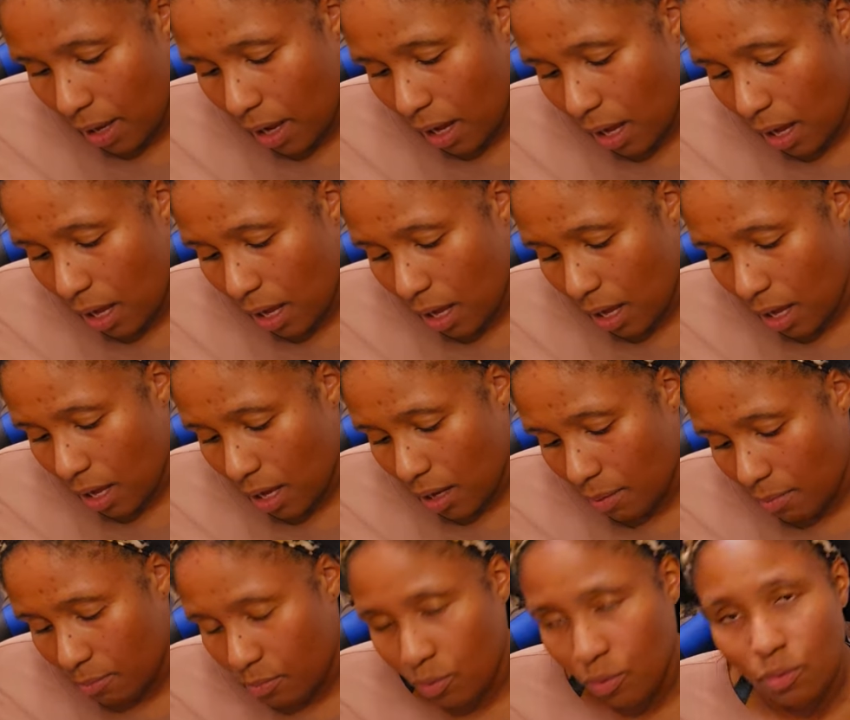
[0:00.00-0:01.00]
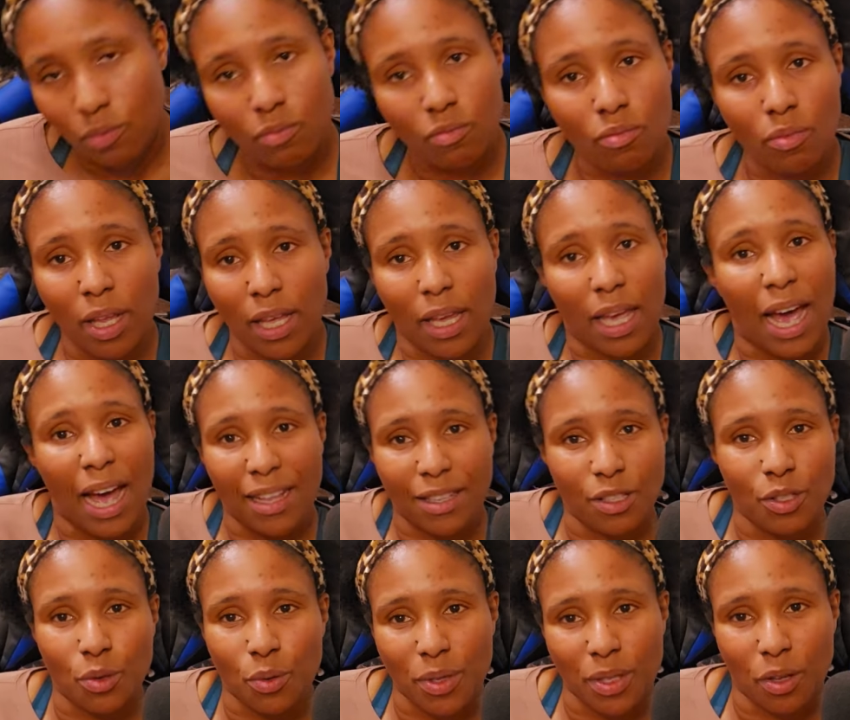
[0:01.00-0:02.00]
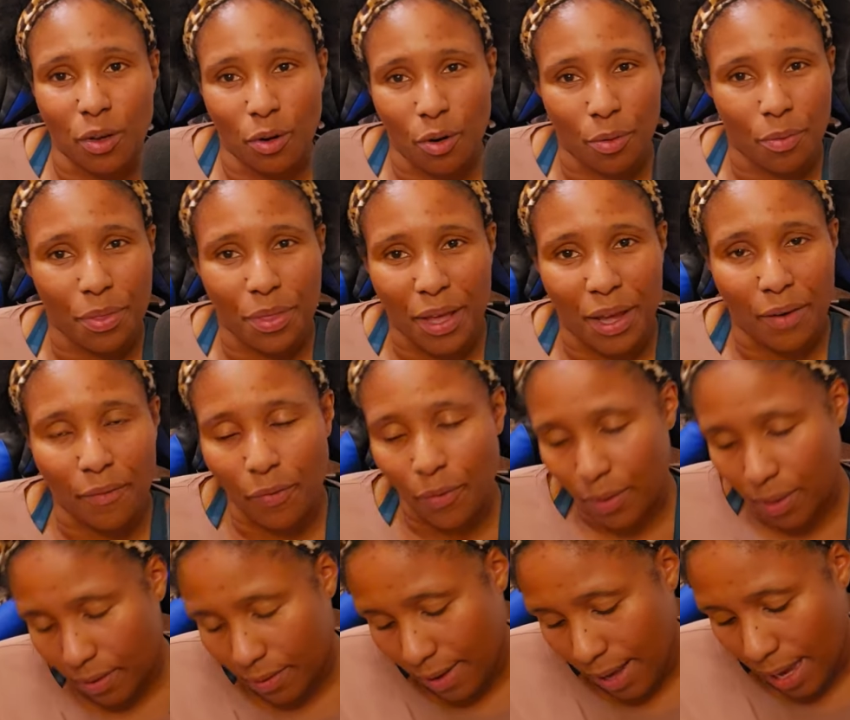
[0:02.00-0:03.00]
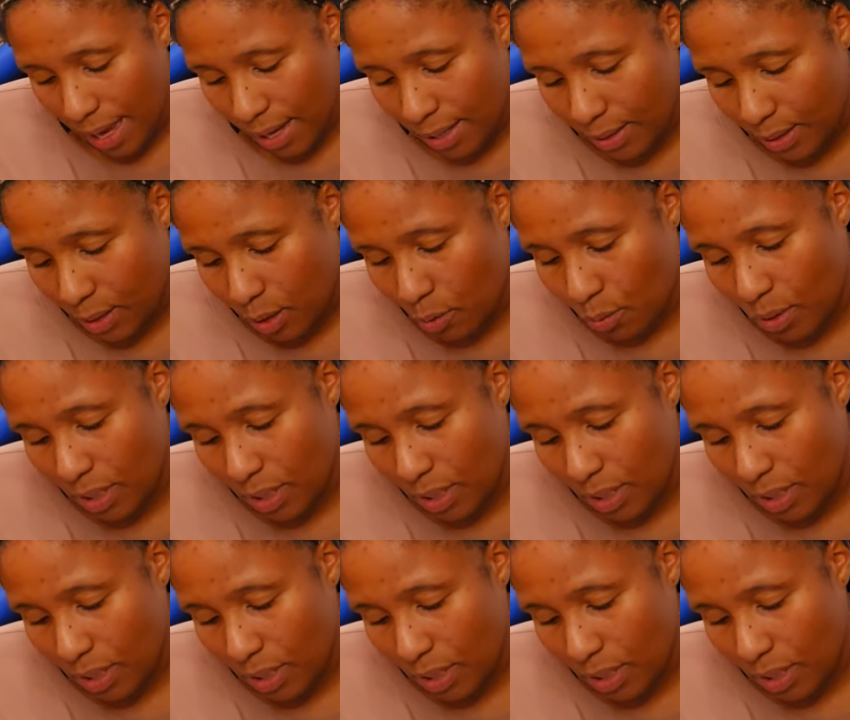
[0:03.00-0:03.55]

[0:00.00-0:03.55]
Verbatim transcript: Um, like kind of doing their own thing for the day. So we